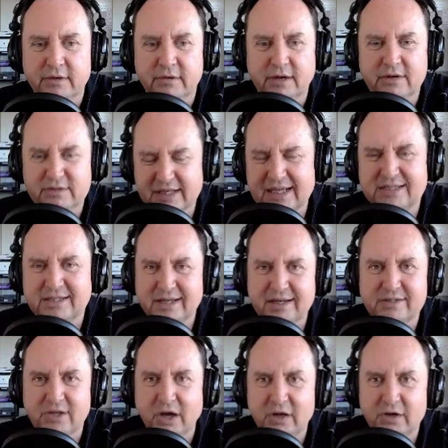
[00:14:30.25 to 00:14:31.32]
Right? It was less than
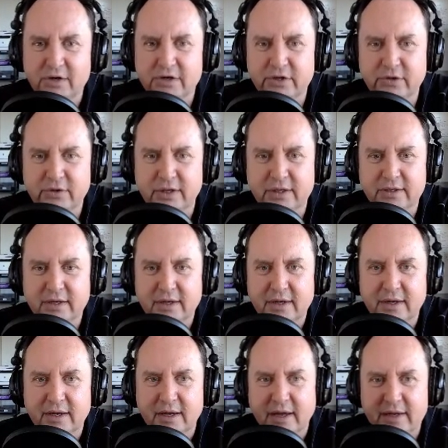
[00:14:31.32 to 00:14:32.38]
a dollar a unit,
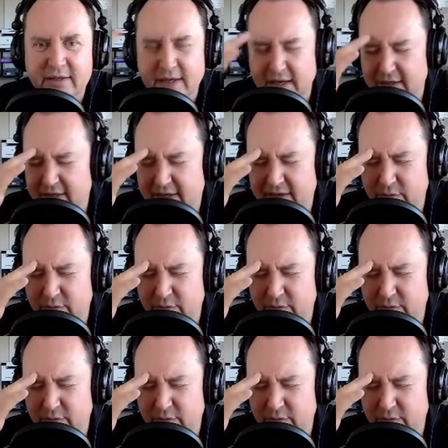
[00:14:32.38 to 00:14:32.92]
yet